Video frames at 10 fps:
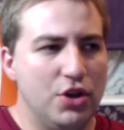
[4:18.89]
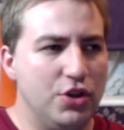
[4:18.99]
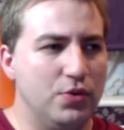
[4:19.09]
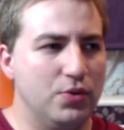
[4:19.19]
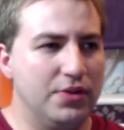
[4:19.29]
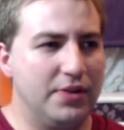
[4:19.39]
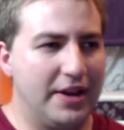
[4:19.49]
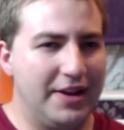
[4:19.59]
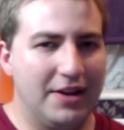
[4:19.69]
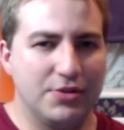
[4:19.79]
would like
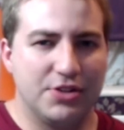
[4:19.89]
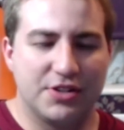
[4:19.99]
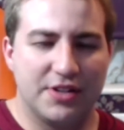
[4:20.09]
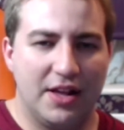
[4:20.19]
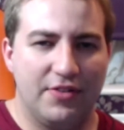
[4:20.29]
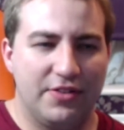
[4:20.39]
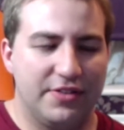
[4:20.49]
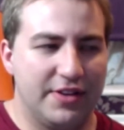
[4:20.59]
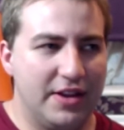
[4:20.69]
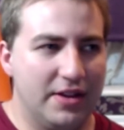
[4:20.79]
announce yourself and
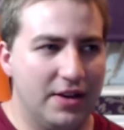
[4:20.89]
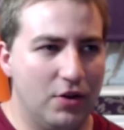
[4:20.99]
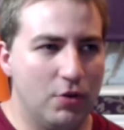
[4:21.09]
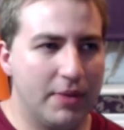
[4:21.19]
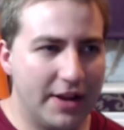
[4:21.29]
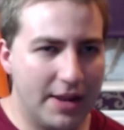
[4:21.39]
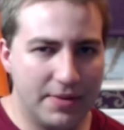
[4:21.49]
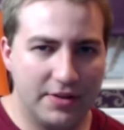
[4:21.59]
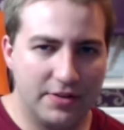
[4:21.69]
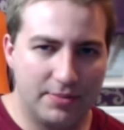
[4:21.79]
say, hello, my name
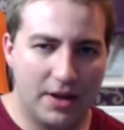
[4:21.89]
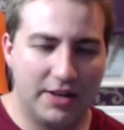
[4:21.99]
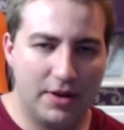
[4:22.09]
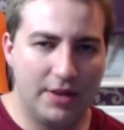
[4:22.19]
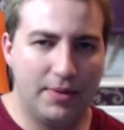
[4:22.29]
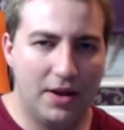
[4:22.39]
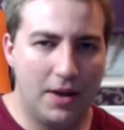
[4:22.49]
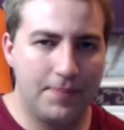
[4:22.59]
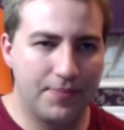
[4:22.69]
is blah blah blah.